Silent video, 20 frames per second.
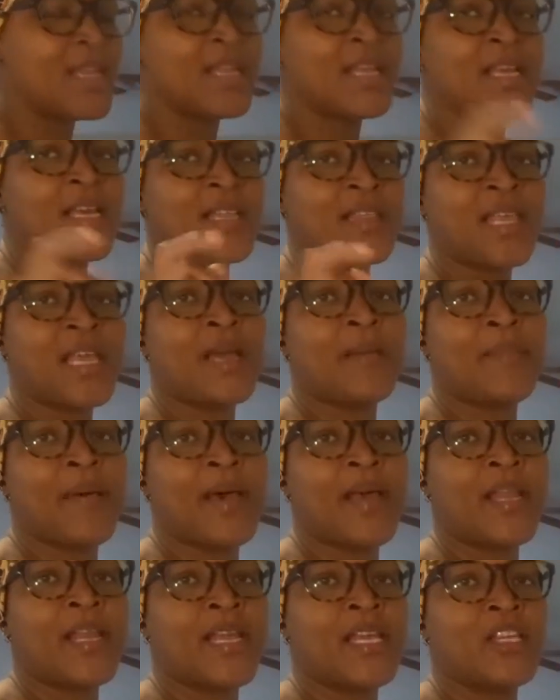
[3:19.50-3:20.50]
The good thing
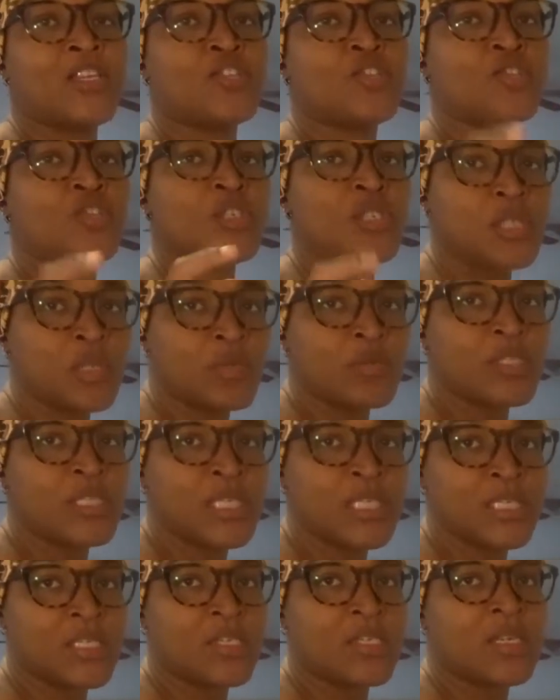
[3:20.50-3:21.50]
about it is you still
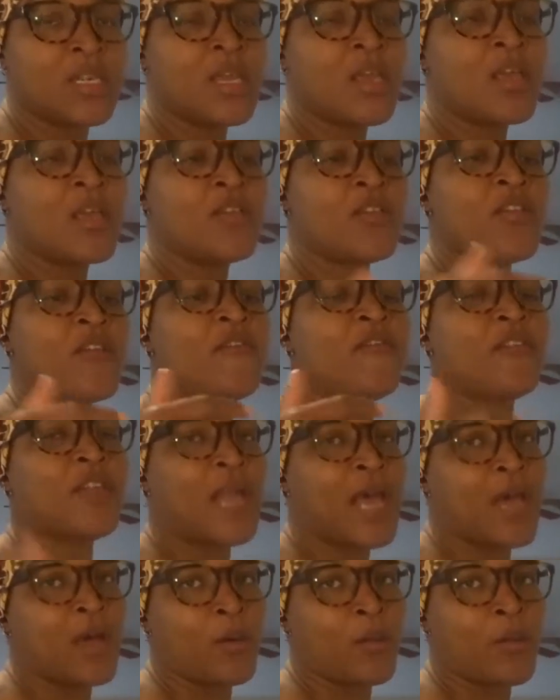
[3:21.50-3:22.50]
season your
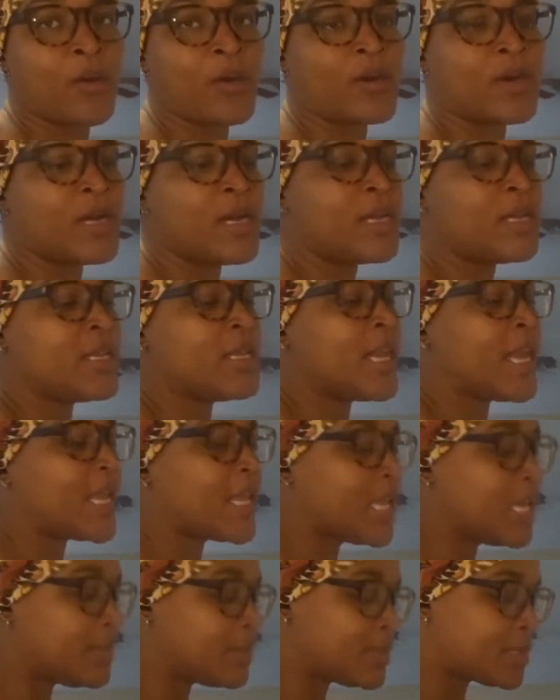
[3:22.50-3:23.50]
flour.
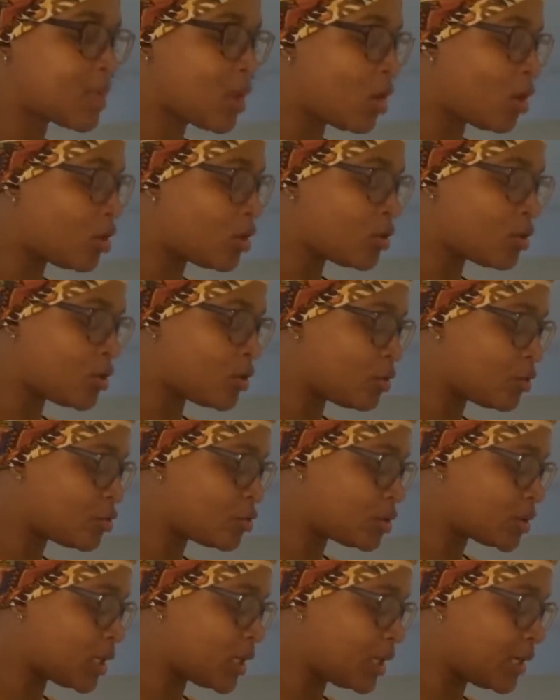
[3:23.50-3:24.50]
That keeps all
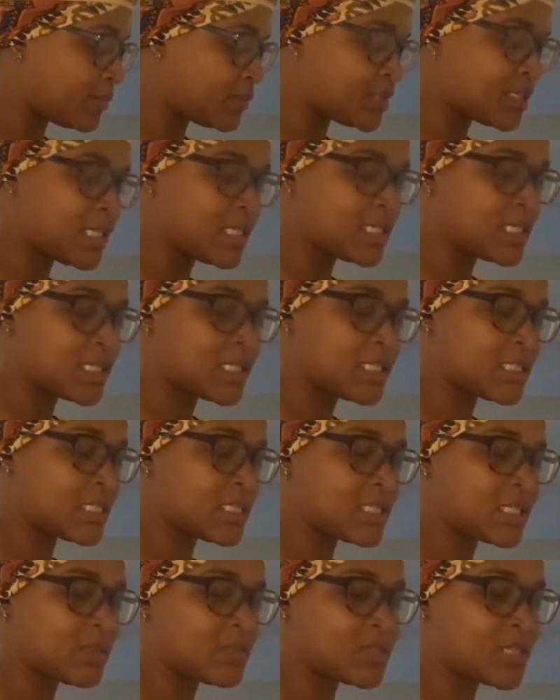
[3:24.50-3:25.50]
those um, seasonings
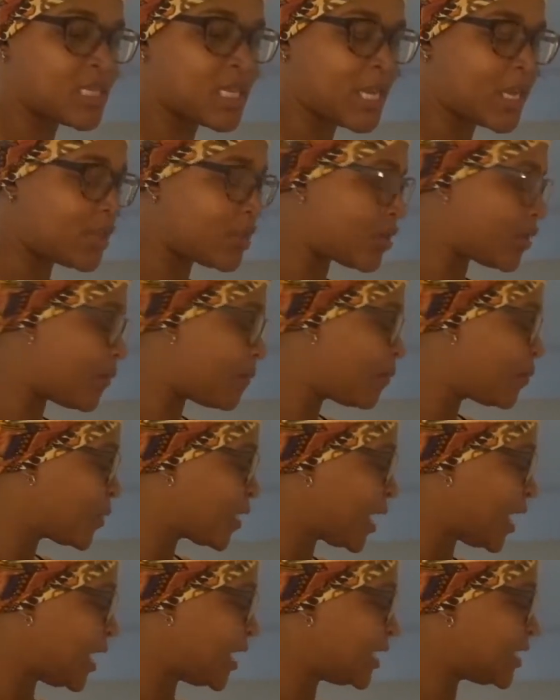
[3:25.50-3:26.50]
and stuff together.
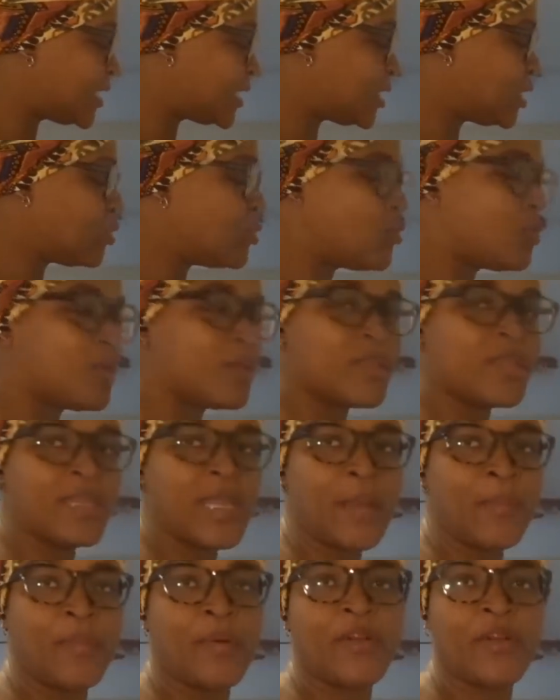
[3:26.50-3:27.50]
And it's still within
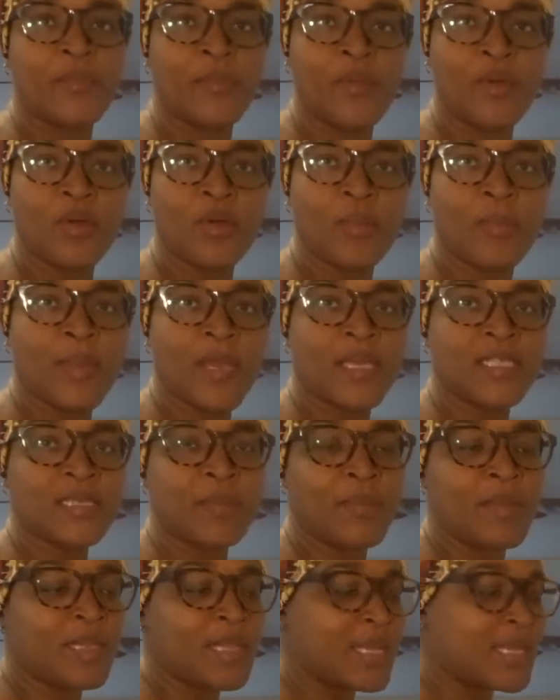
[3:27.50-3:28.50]
that buttermilk because
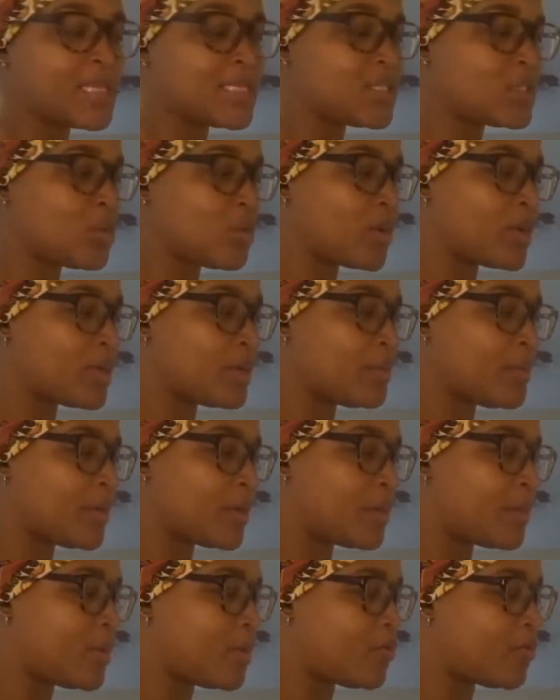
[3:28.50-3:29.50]
I'm gonna let it soak in the
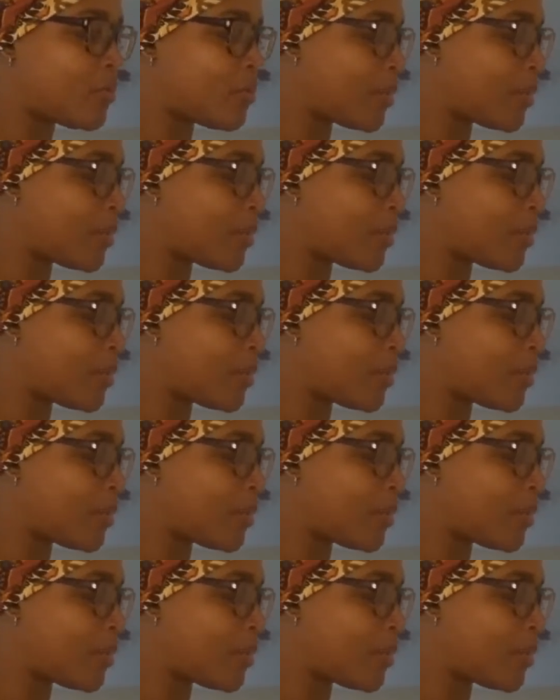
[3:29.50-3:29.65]
buttermilk for